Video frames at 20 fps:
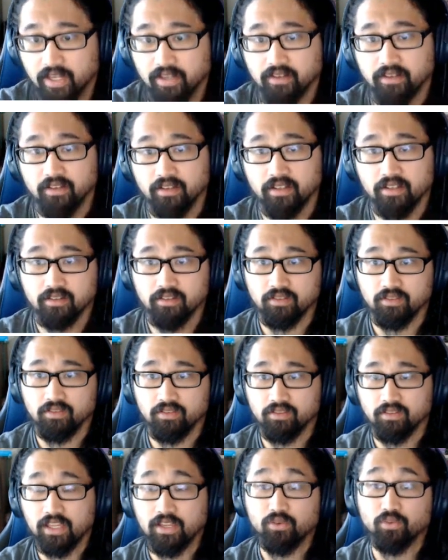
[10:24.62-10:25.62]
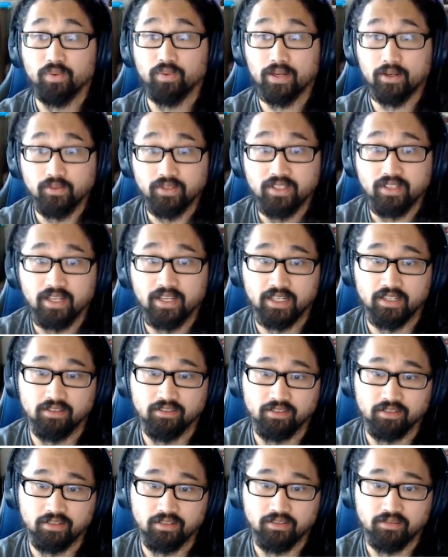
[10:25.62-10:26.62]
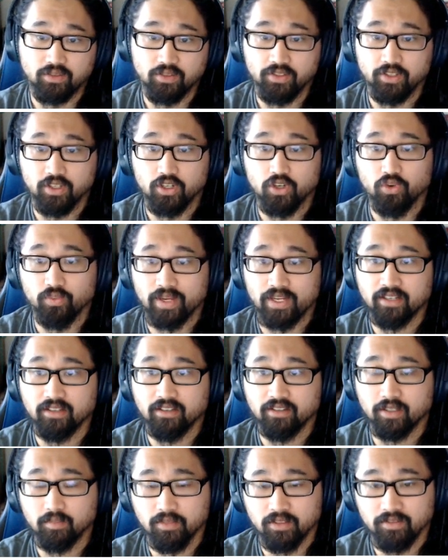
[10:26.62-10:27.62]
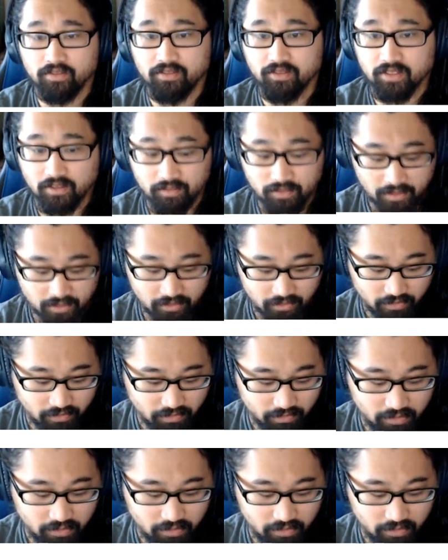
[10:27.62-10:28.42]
is a rounded answer to the correct number of sig figs.